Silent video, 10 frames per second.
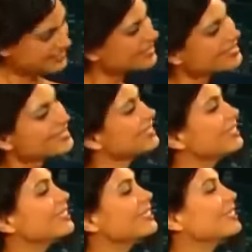
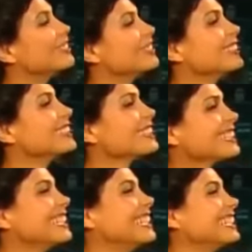
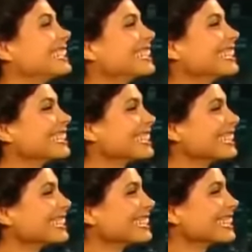
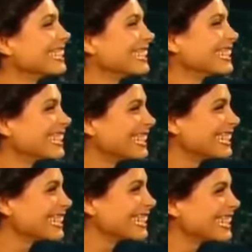
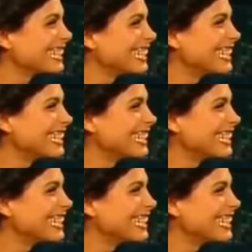(not speaking)